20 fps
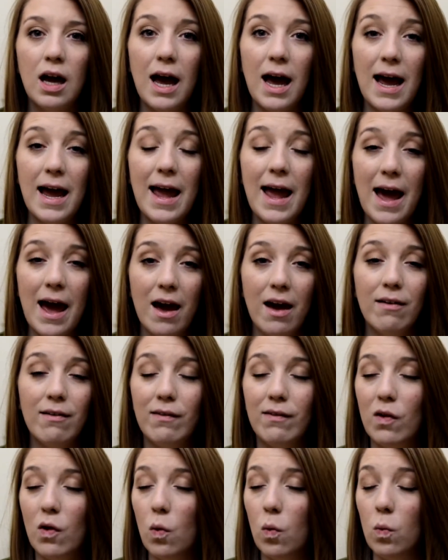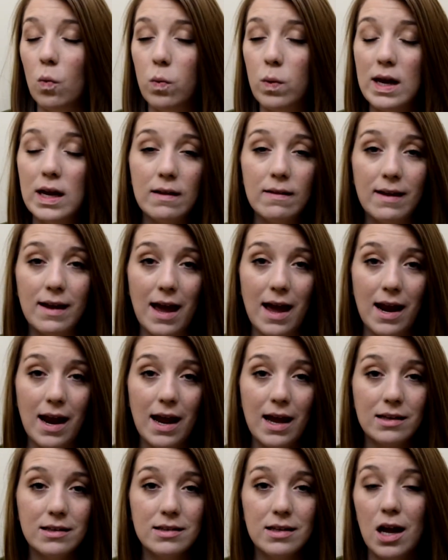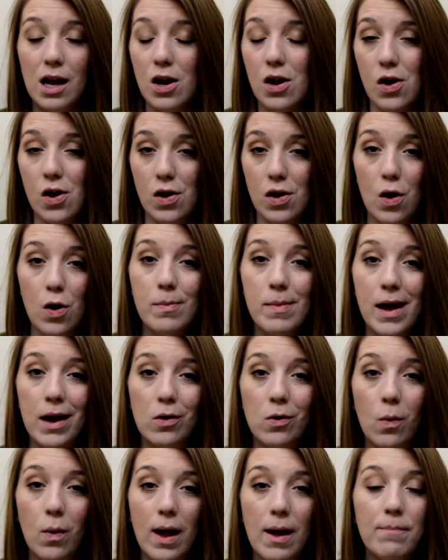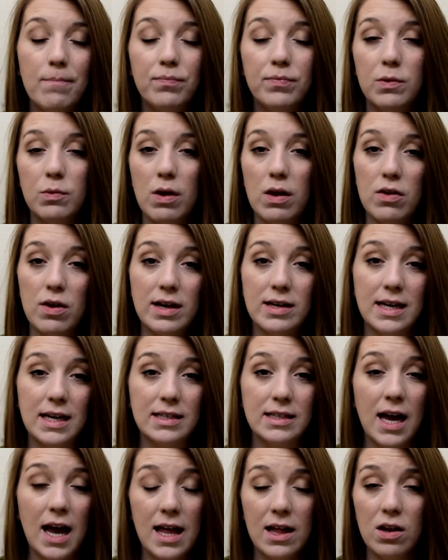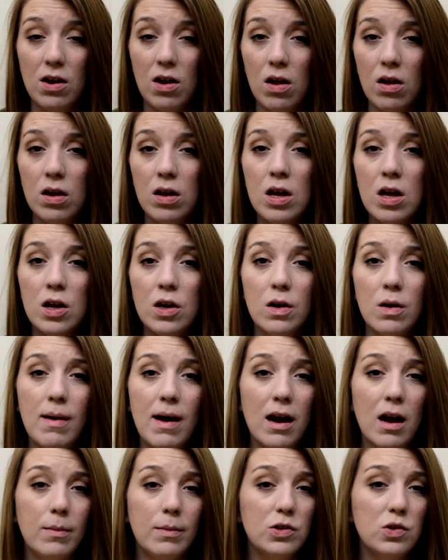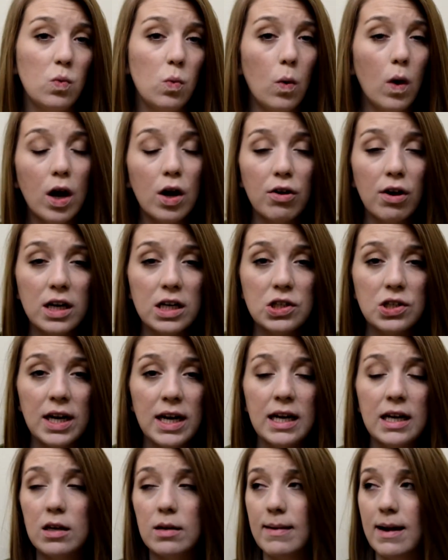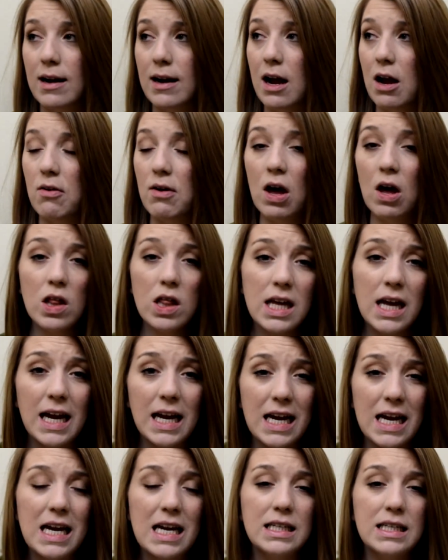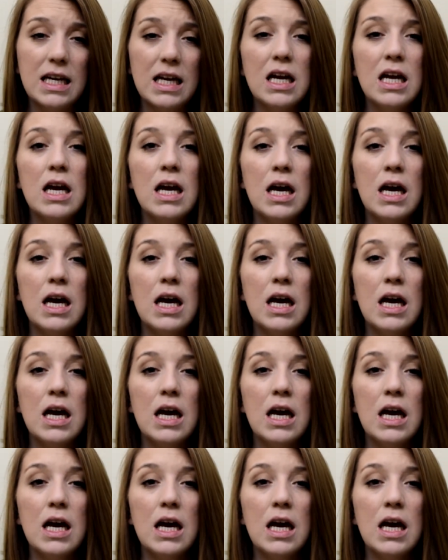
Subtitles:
I have weekly headaches, no matter what. Whether I take Tylenol, no matter how much water I drink, no matter how healthy I eat,